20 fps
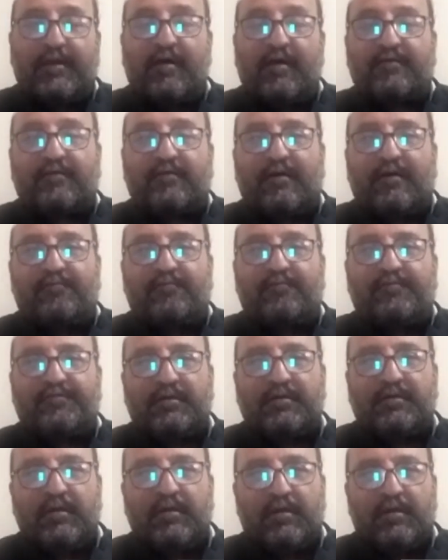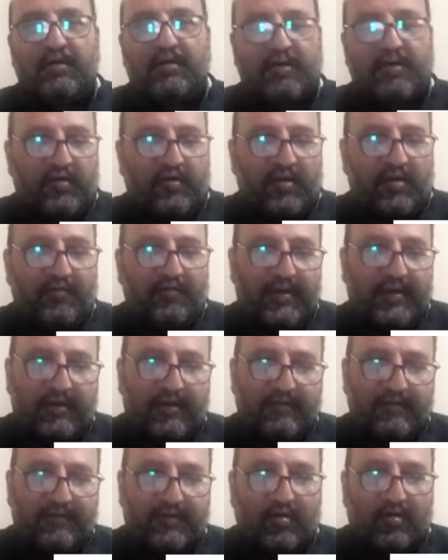Let us make an impact on
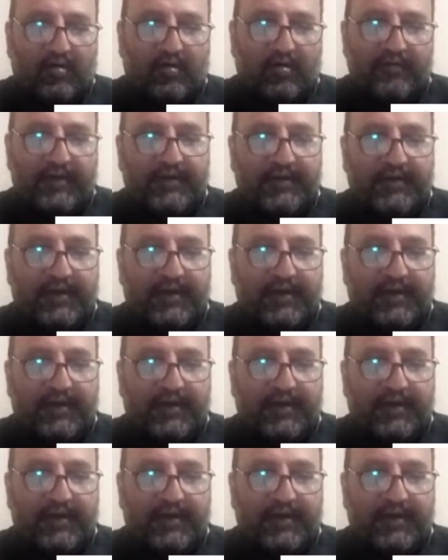the libraries.